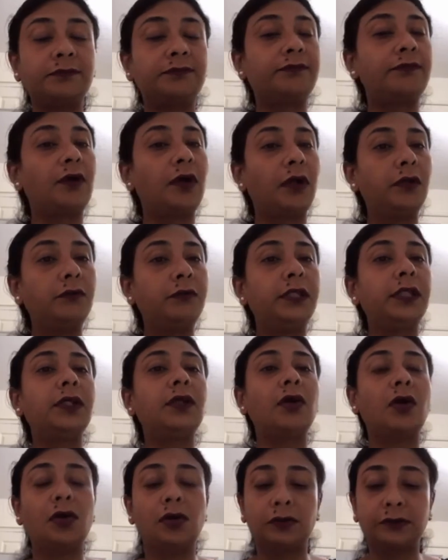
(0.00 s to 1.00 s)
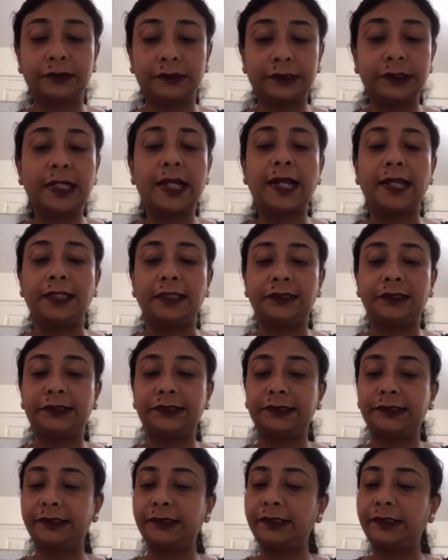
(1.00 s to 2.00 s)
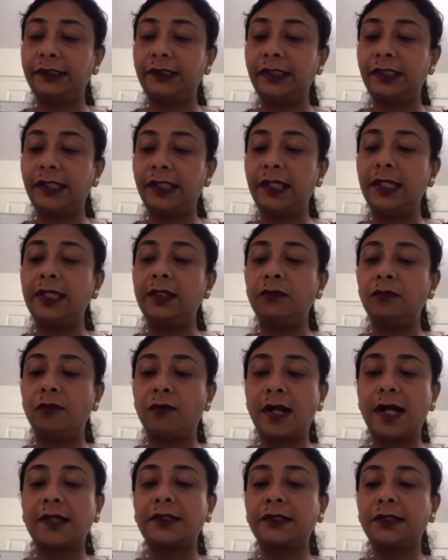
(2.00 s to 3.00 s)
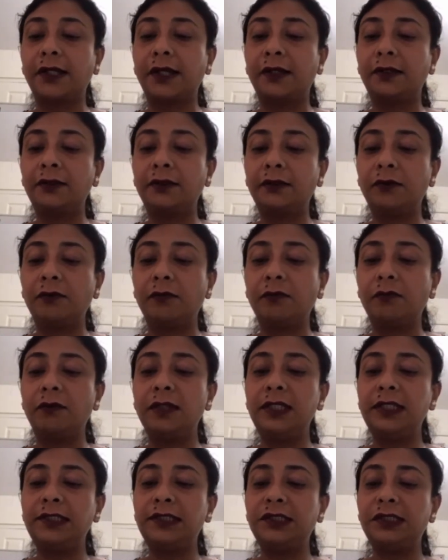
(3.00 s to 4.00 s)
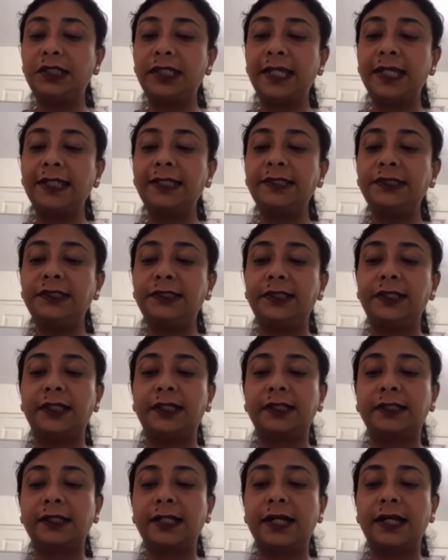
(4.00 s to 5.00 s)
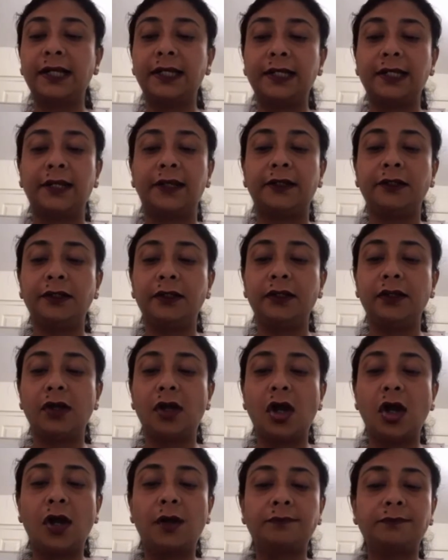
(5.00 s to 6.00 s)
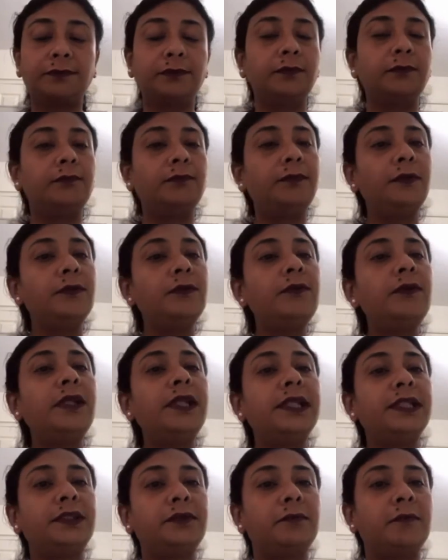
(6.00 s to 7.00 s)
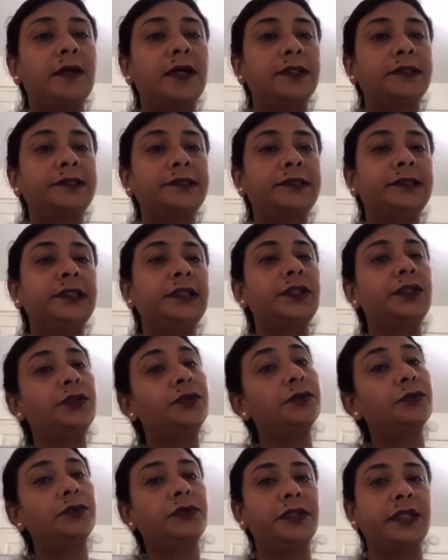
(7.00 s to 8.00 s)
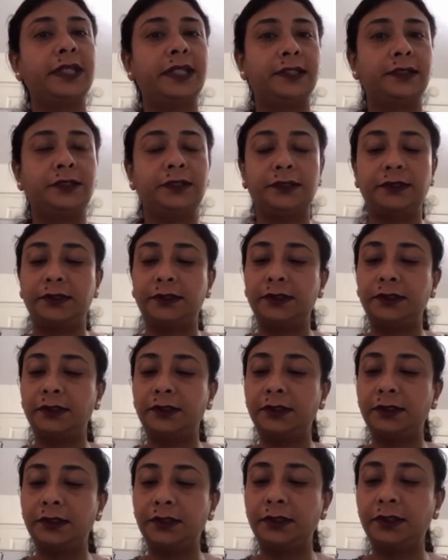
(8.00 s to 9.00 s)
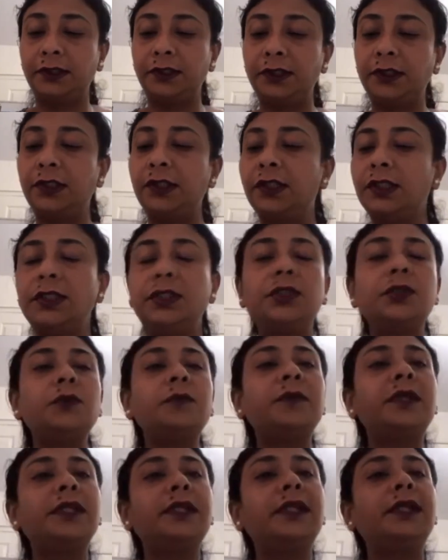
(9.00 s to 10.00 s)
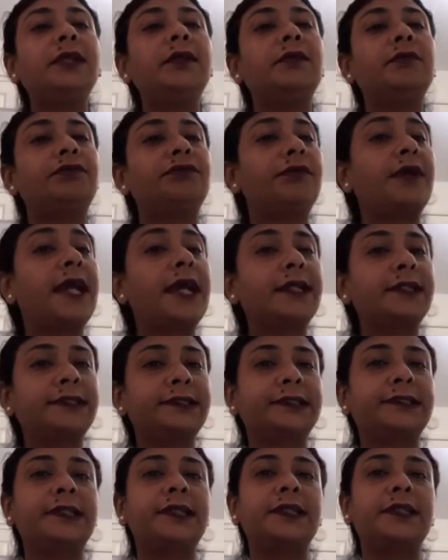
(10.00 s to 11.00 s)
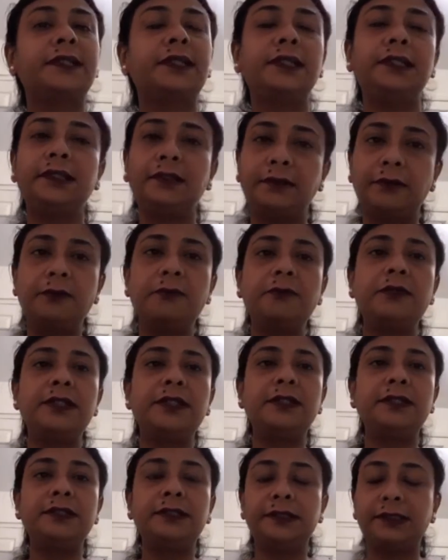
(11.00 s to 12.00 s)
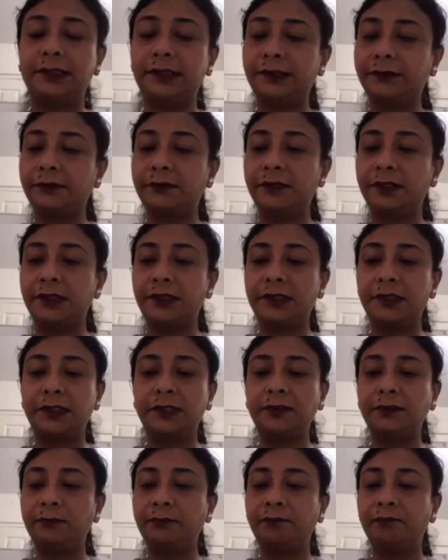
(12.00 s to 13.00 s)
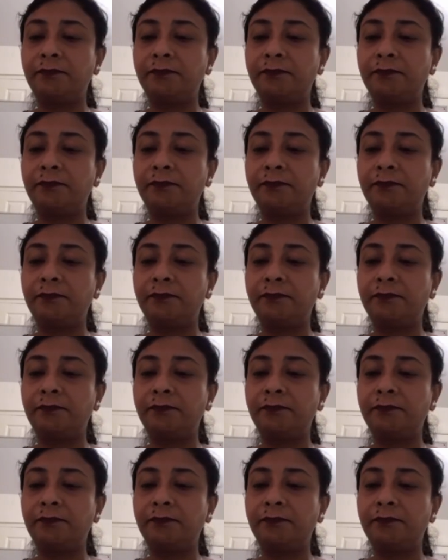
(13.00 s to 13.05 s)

the following oxides in water will change the color of blue litmus to red? Too many facts are included in this question.